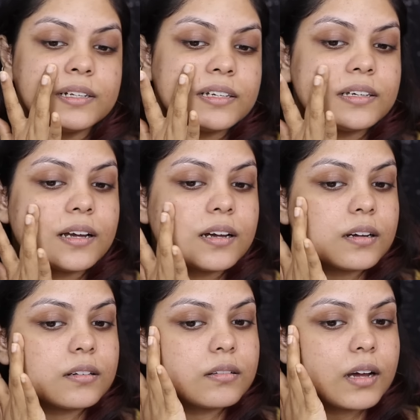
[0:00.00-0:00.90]

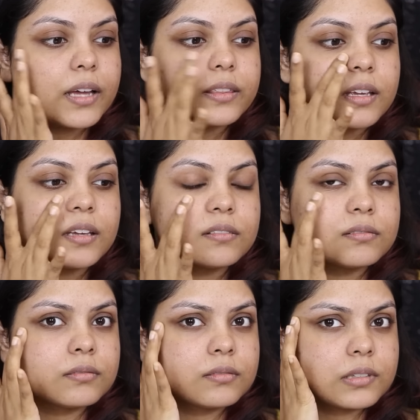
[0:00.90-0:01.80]
yeah, I think
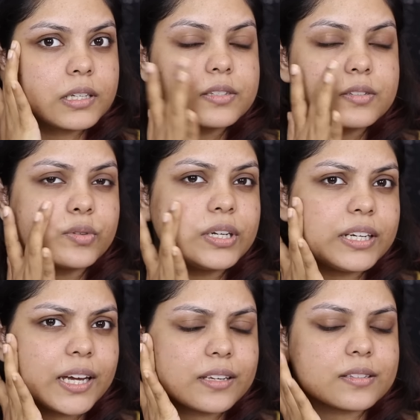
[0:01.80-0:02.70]
it's really
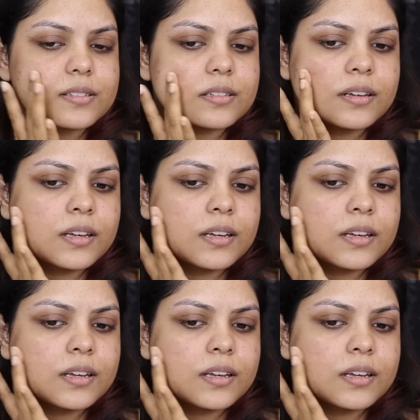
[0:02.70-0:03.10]
nice.